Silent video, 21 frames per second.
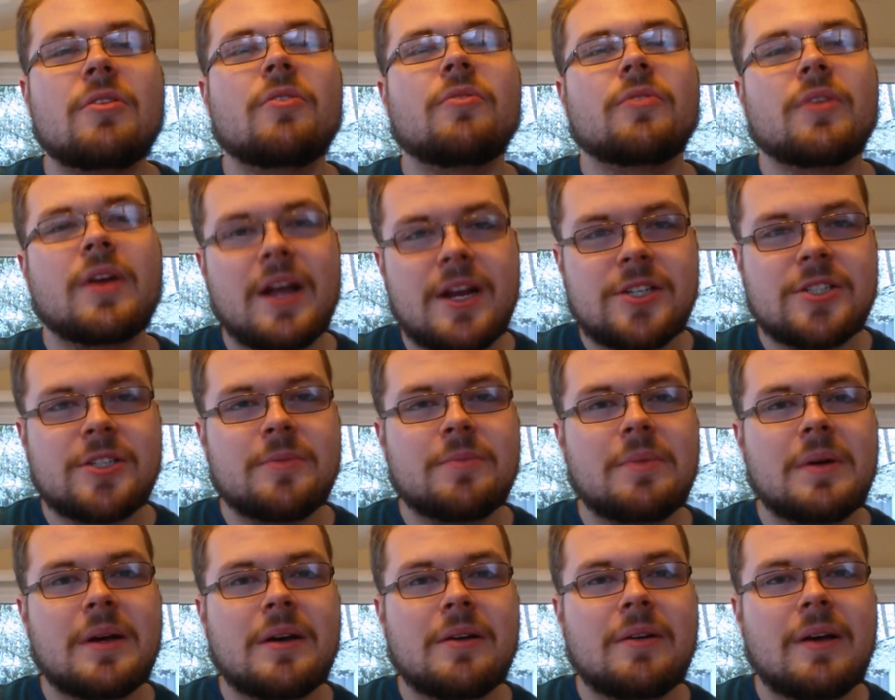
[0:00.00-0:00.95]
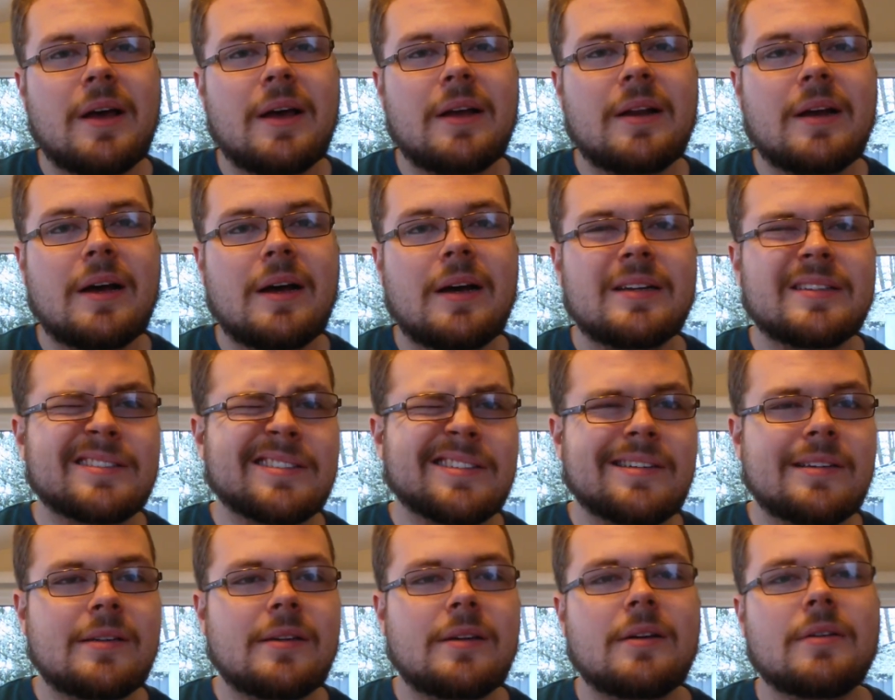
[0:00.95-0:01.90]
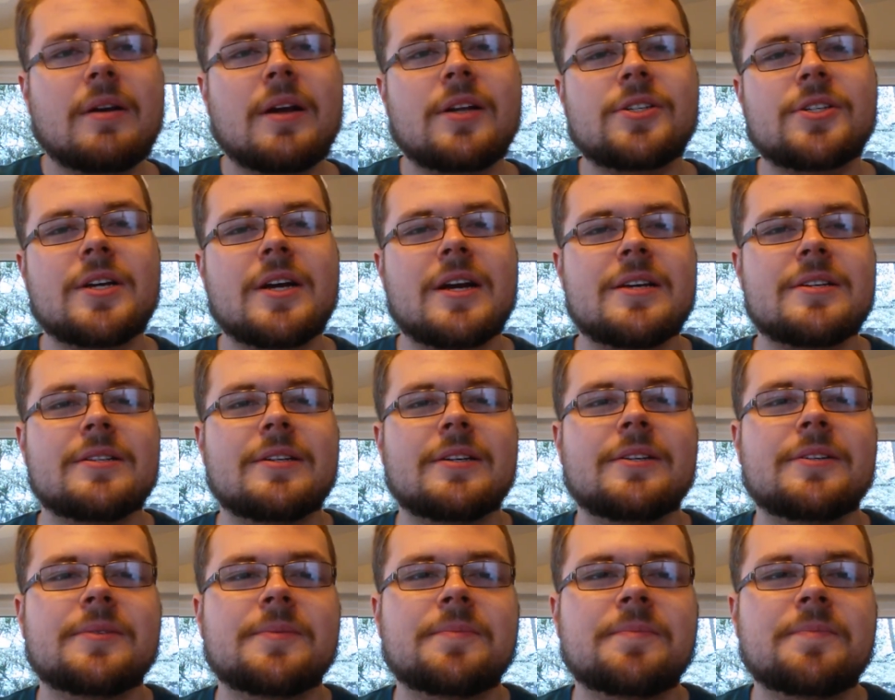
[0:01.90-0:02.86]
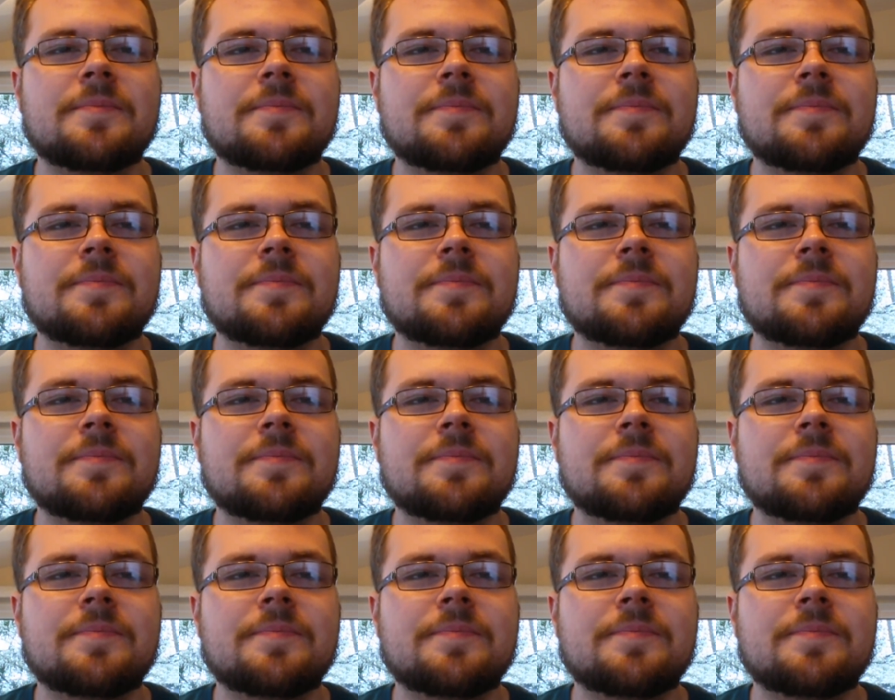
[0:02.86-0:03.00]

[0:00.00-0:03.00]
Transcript: notification bell, and catch you guys later.